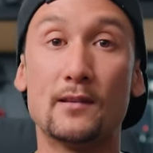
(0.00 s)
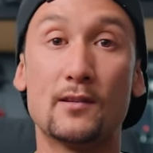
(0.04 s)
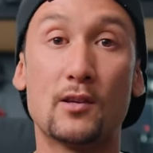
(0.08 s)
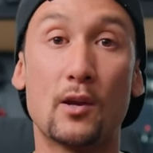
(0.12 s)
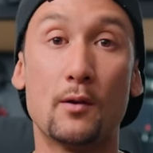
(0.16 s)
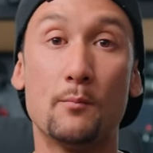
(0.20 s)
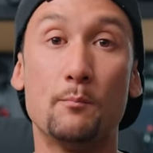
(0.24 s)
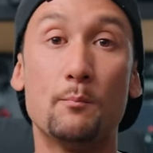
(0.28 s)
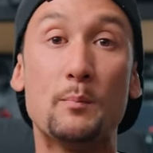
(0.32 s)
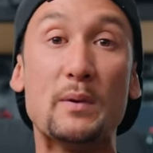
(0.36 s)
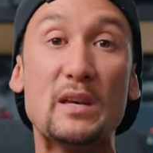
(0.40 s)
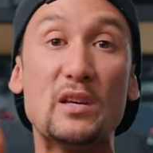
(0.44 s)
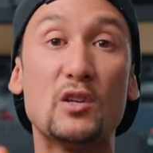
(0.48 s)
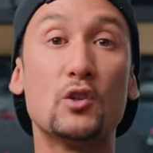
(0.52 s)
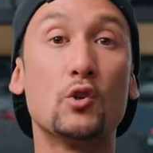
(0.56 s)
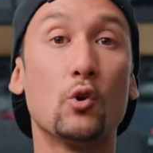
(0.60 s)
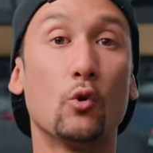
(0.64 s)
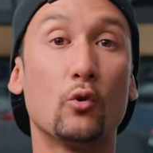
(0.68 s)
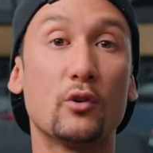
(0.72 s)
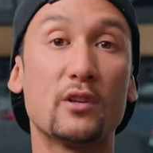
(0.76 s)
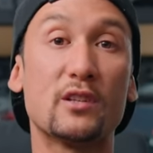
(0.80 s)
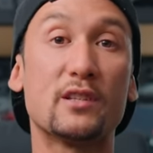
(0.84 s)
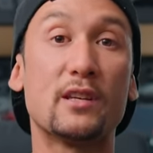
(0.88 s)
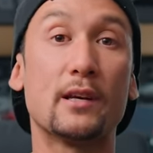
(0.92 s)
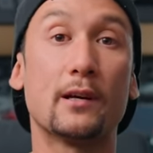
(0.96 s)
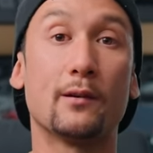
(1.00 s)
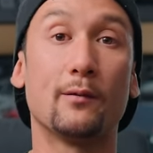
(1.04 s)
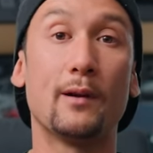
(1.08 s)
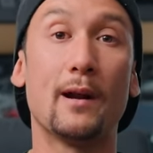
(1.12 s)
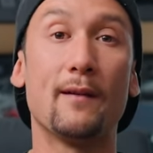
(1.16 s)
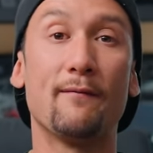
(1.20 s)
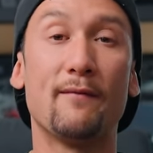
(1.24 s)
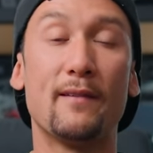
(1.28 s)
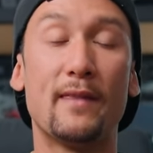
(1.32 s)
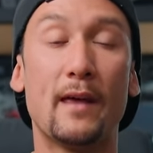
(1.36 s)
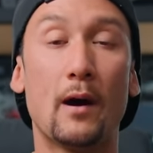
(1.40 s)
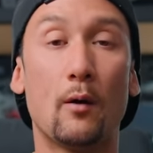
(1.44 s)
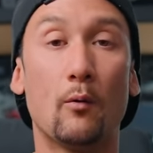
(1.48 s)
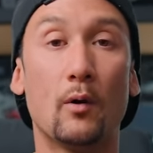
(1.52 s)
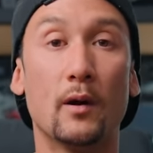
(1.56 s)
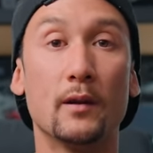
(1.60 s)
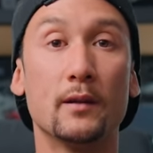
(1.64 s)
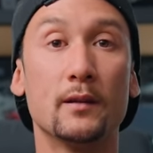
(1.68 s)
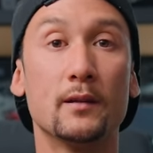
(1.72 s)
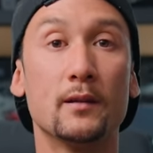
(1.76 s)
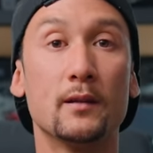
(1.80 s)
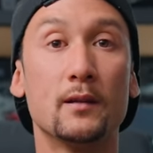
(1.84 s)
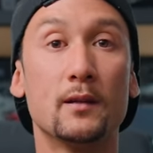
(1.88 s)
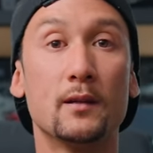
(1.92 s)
So be sure to stick around for that one.